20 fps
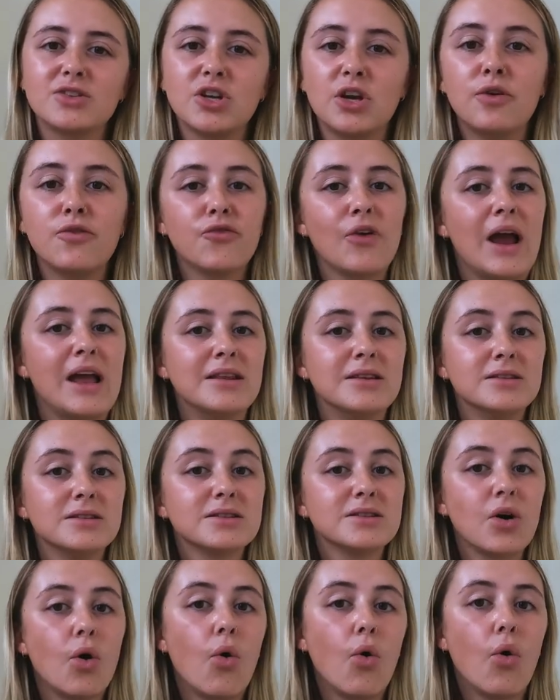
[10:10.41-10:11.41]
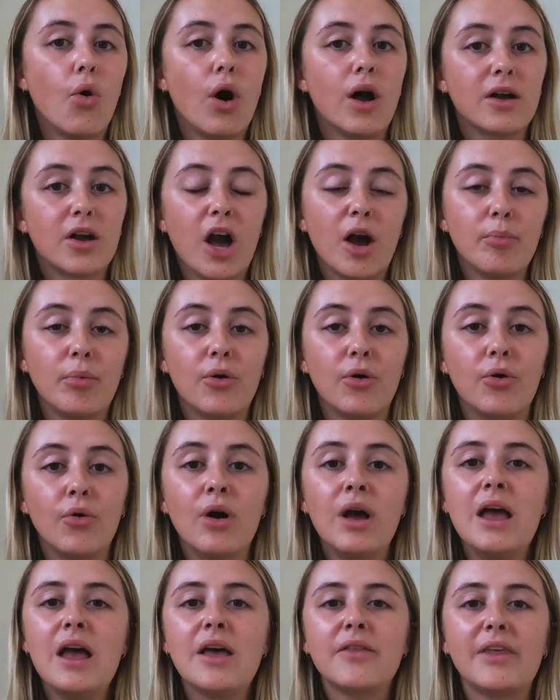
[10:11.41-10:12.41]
two friends or a couple